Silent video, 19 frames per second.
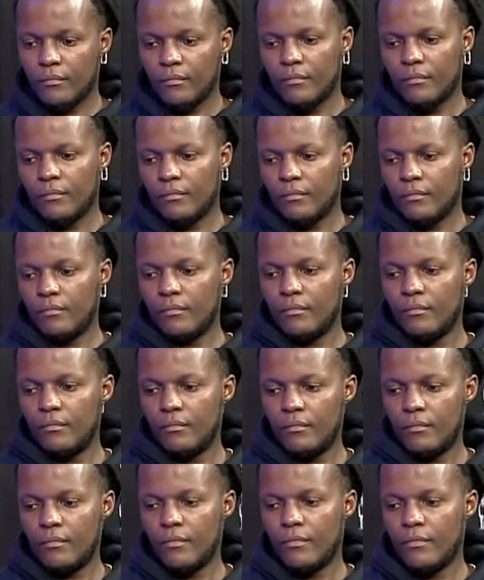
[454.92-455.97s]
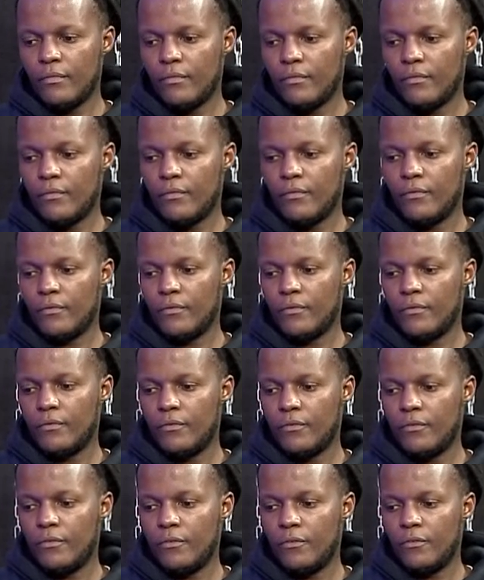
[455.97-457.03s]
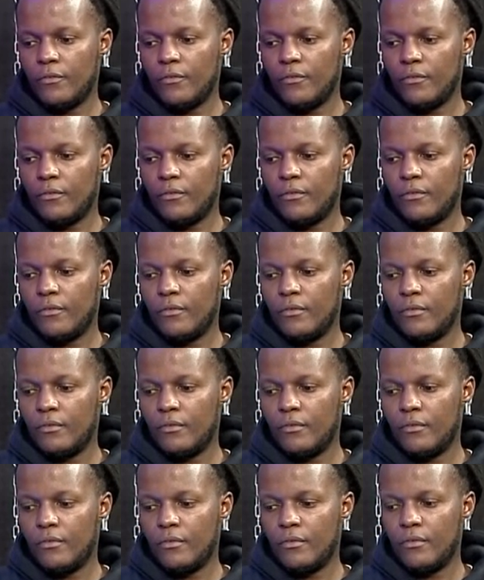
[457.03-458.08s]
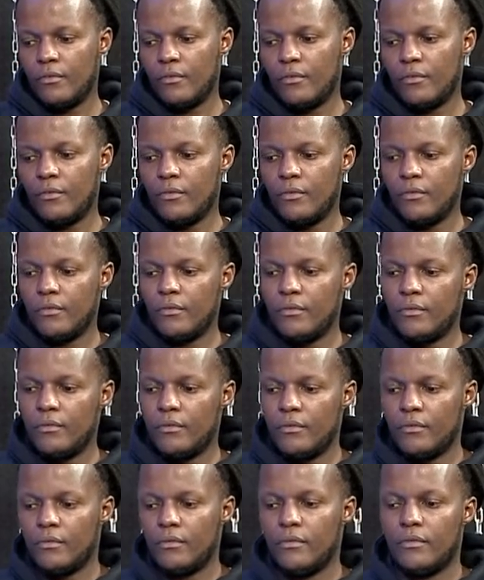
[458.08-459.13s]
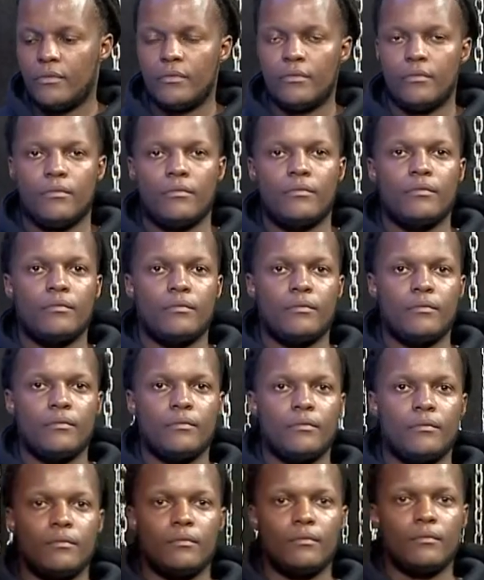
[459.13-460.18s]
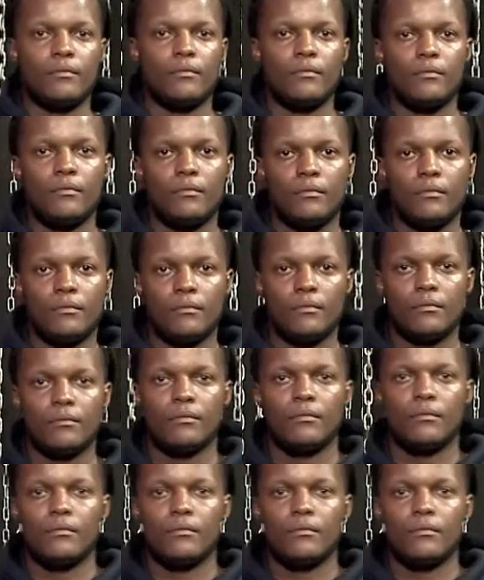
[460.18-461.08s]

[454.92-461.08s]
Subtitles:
(silent)